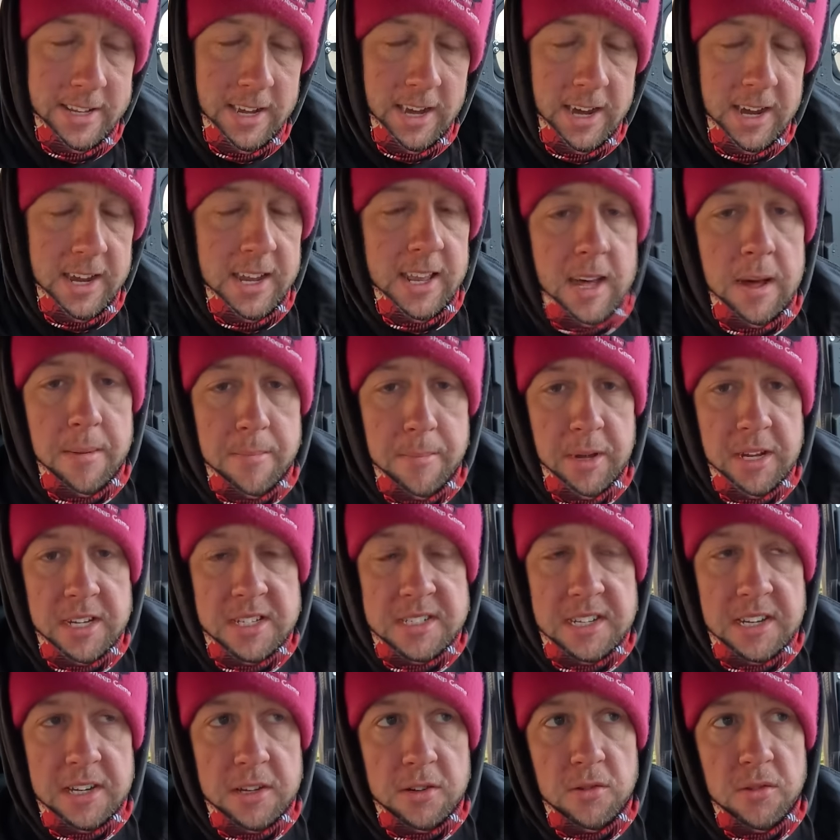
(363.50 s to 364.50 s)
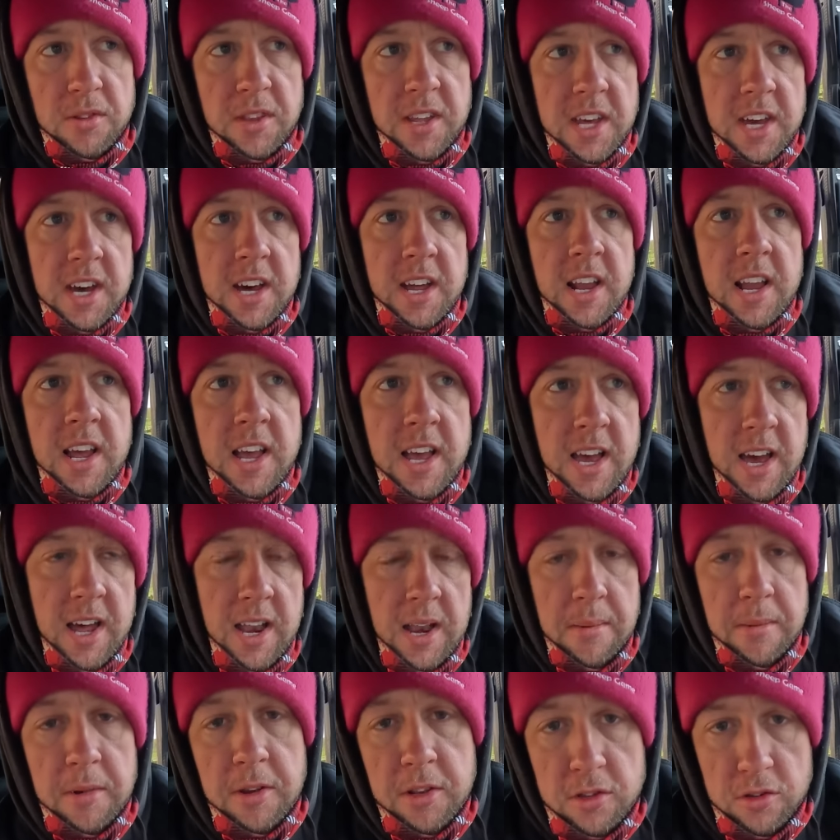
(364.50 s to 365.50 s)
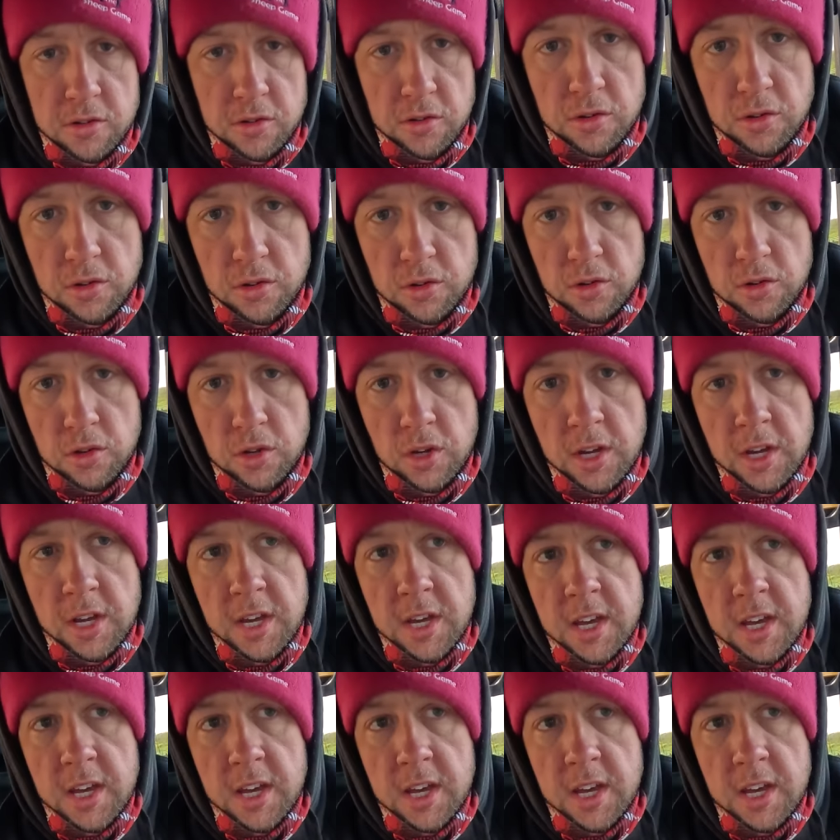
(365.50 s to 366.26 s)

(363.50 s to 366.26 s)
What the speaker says: die, that big single there, and then we had two